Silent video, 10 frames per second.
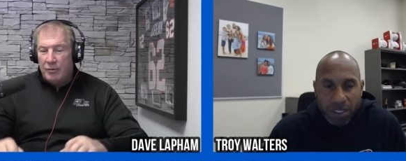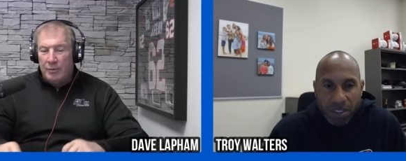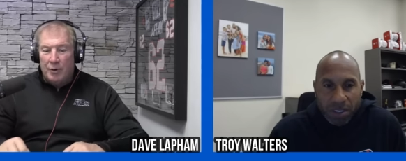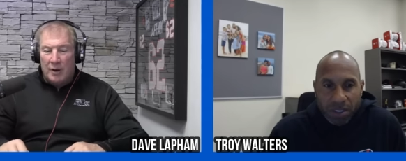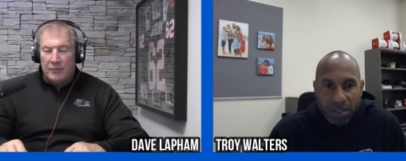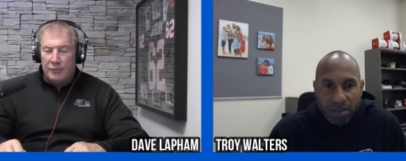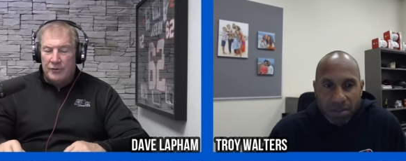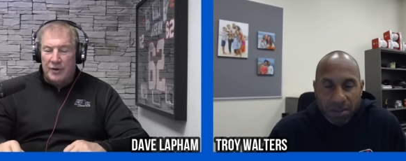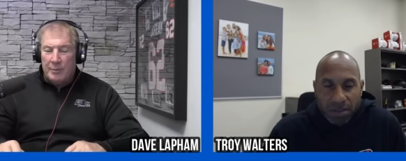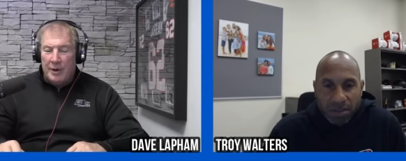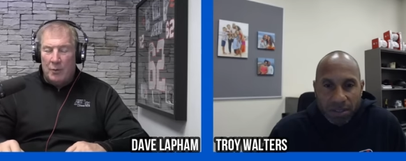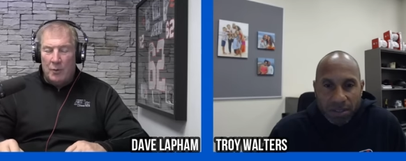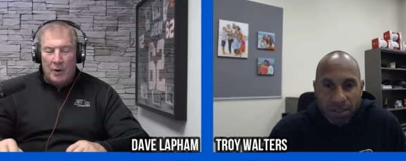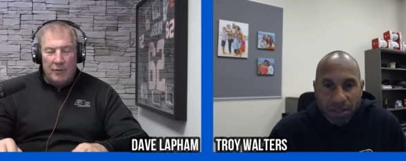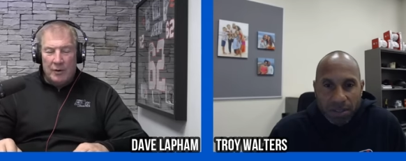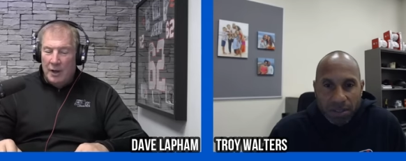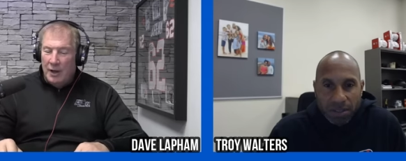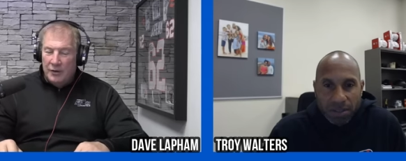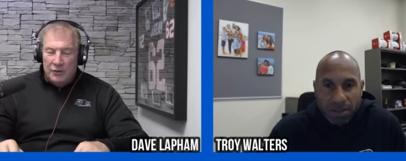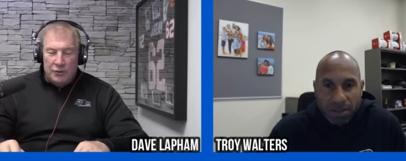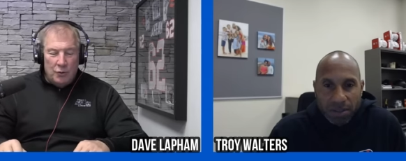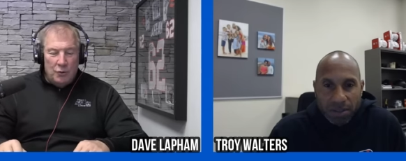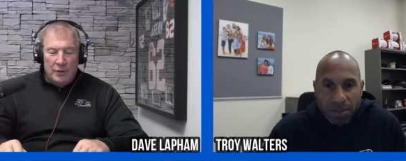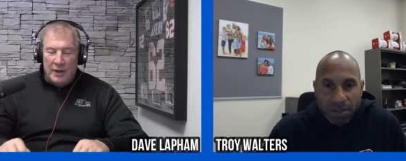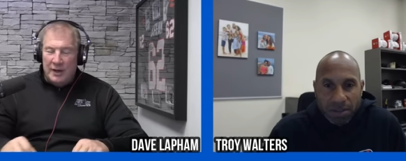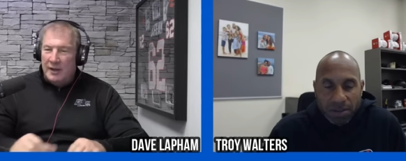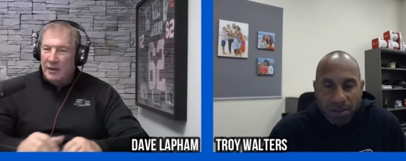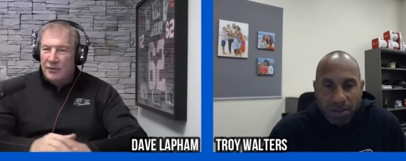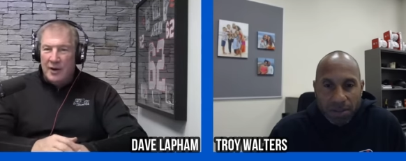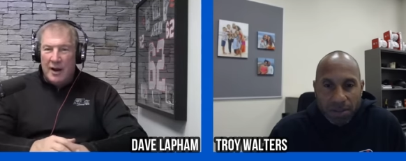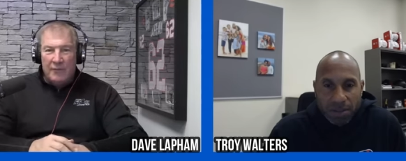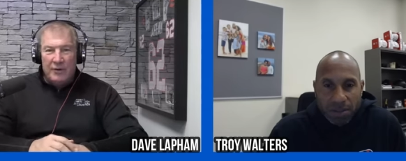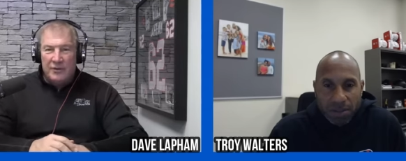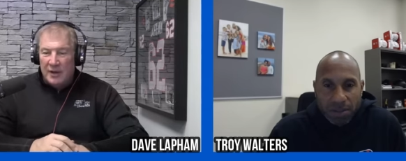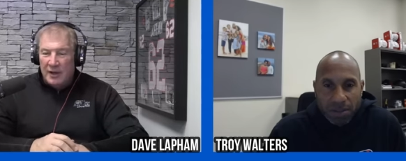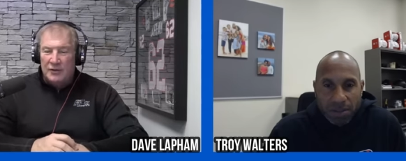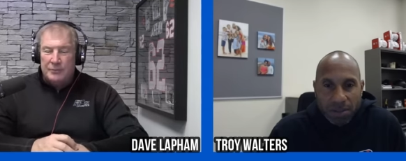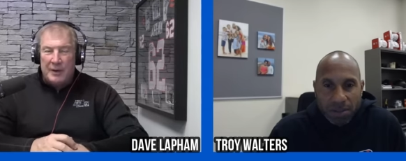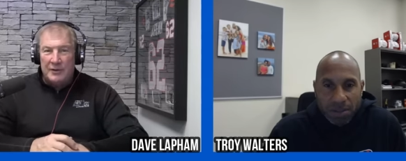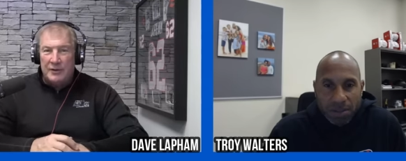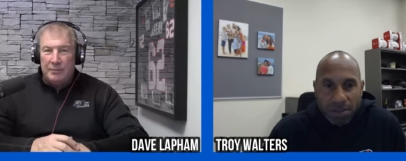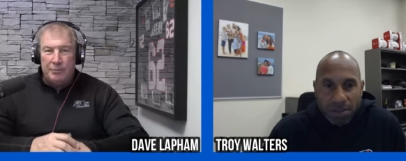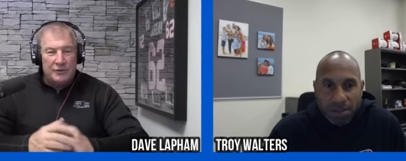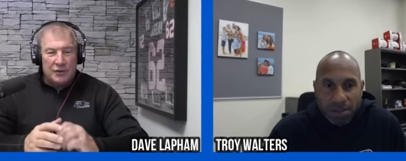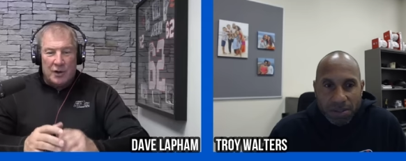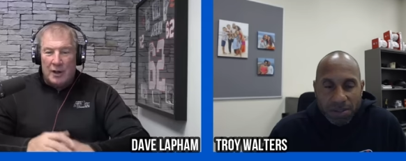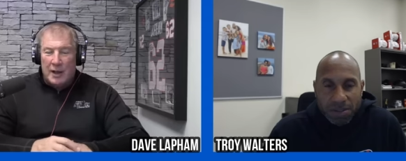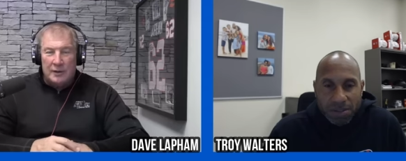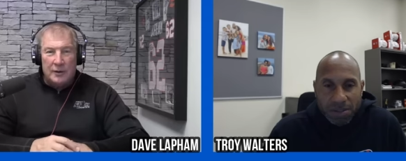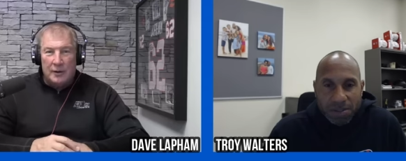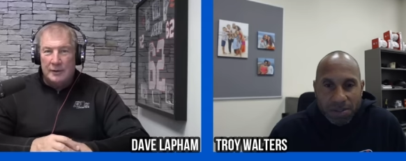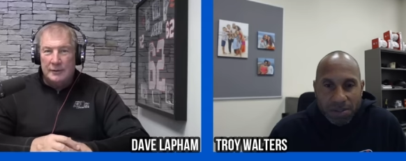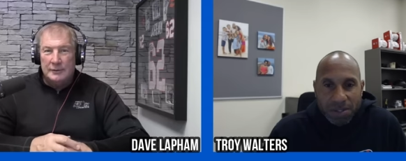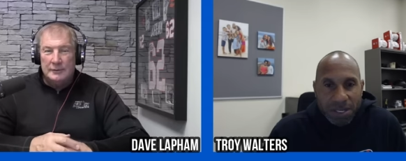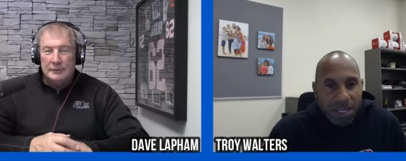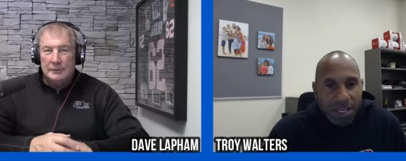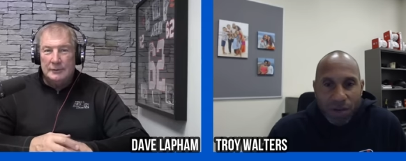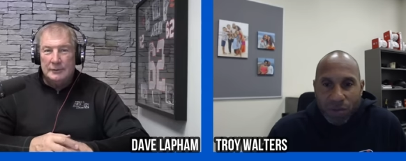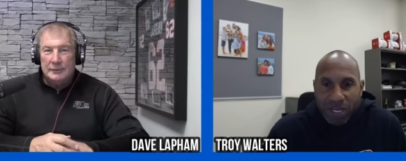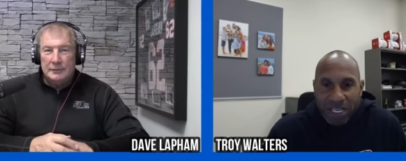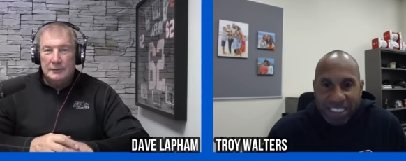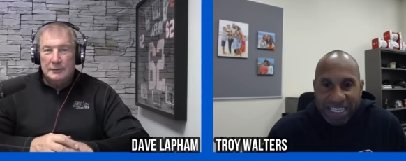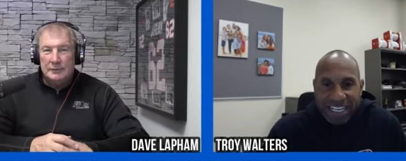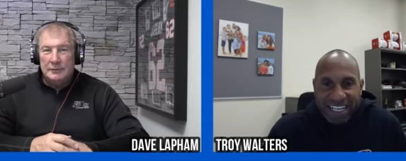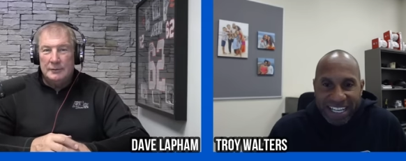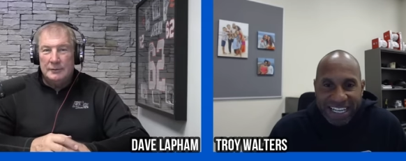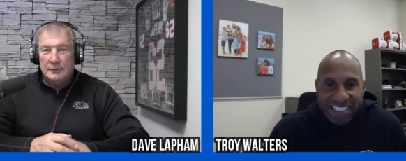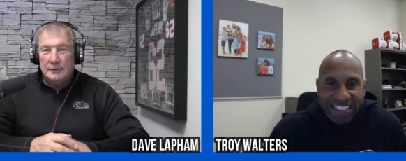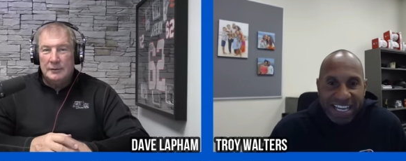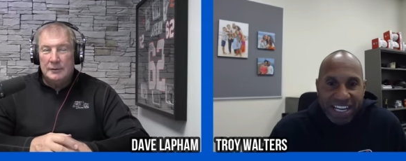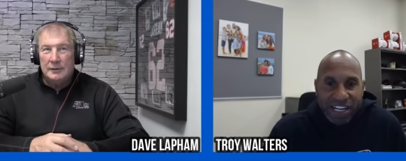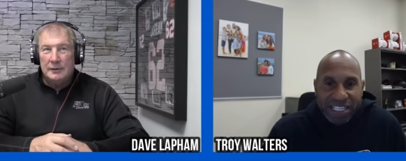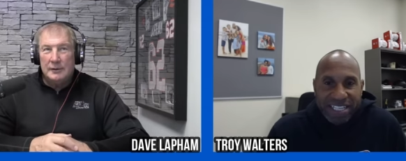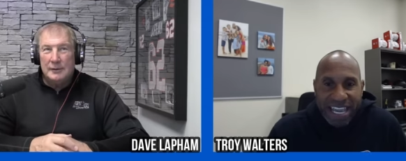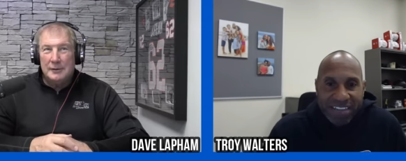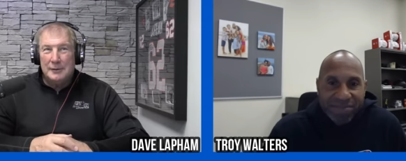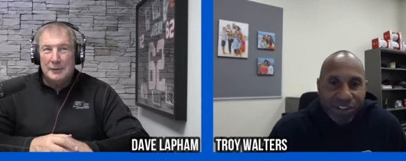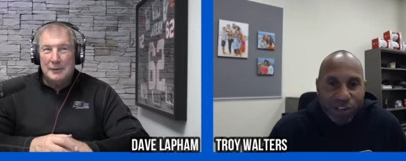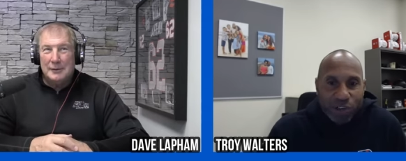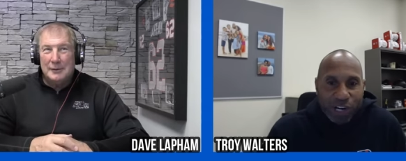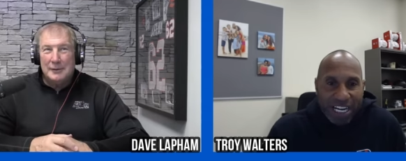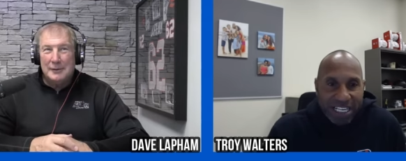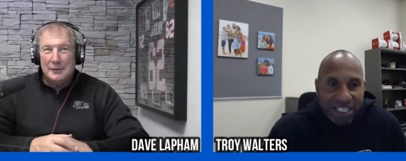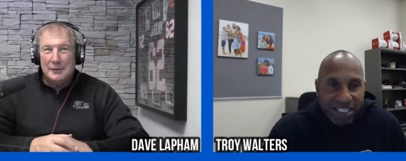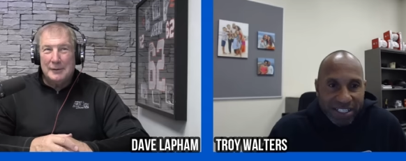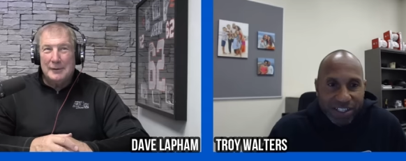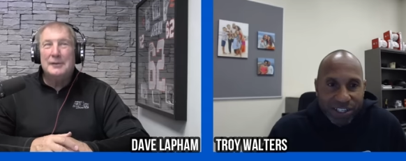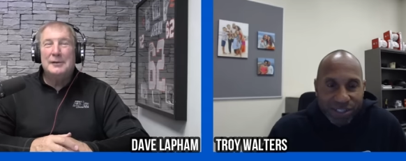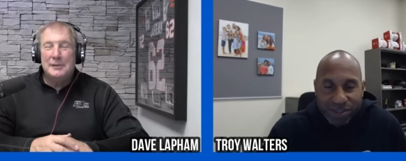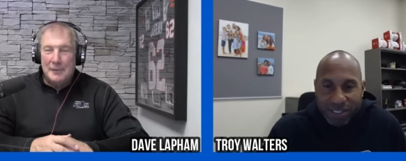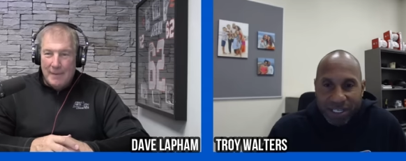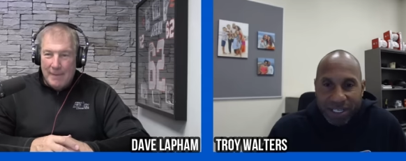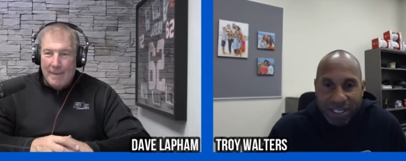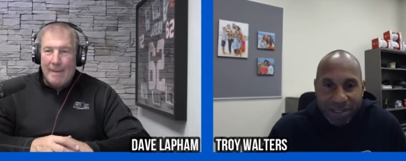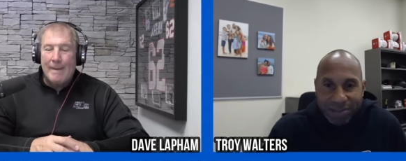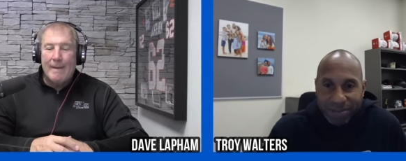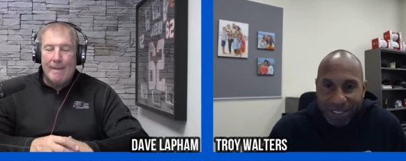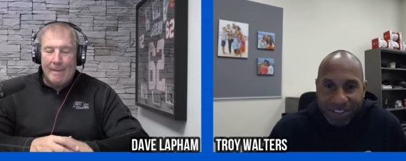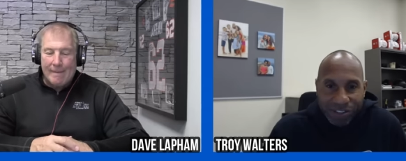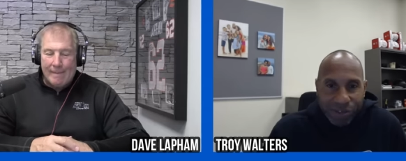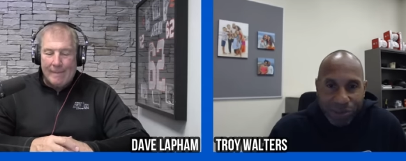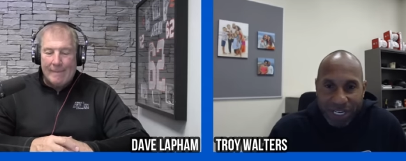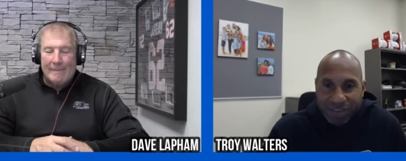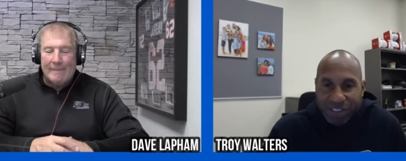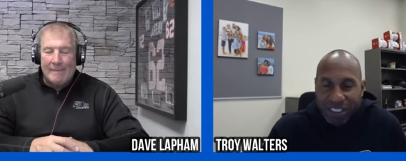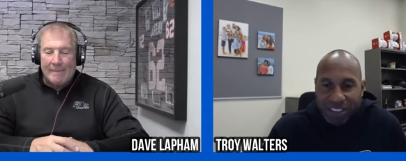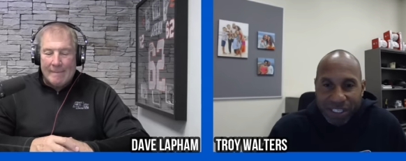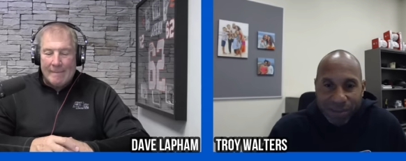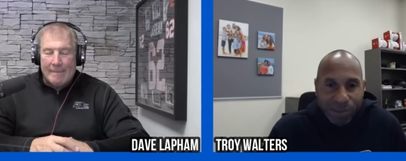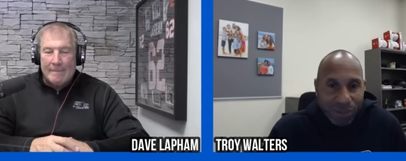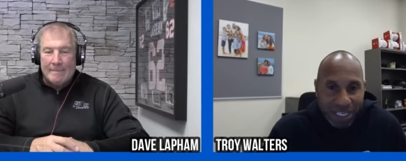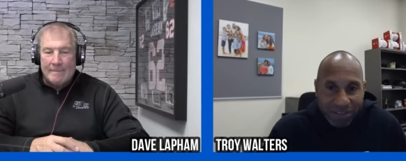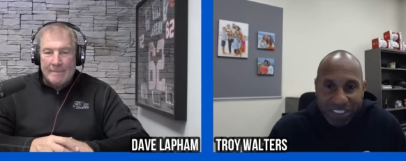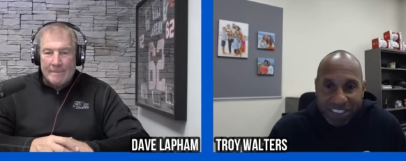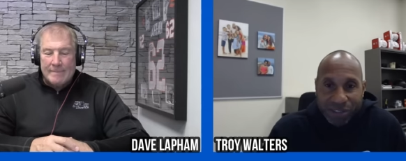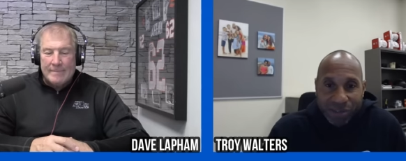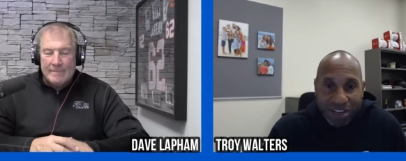Speaker 1: block for a teammate or whatever, the dude he gives you everything. He spends, he puts it all out there.
Speaker 2: Well, he he he doesn't take a day for granted, you know. Um, and so whenever his number, whenever he's on